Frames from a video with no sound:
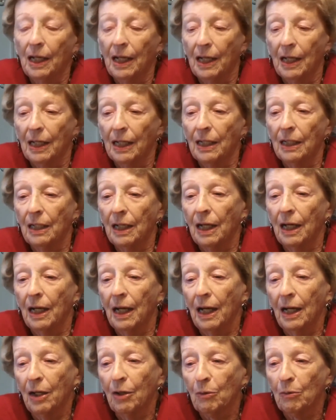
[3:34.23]
And
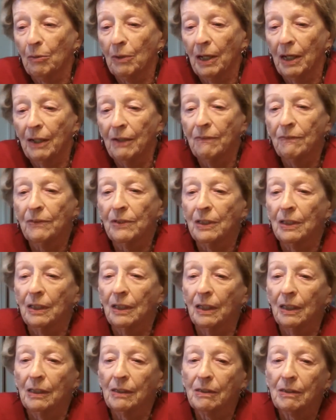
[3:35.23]
I arrived in
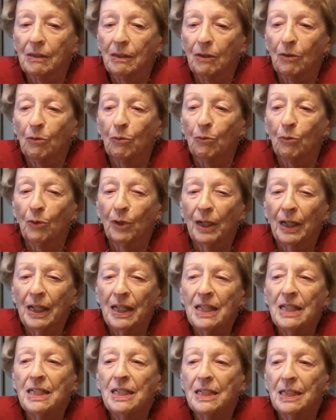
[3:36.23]
this
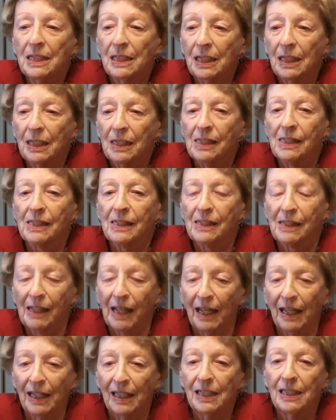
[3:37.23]
rinky-dink,
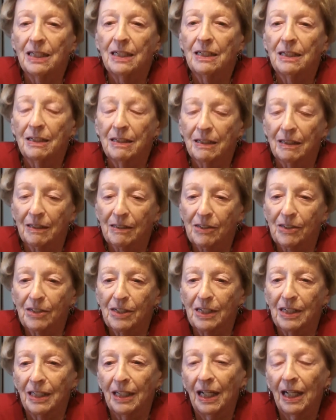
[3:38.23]
sandy,
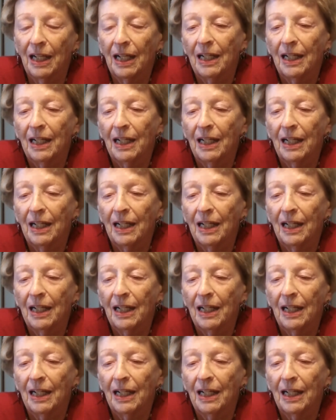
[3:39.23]
dusty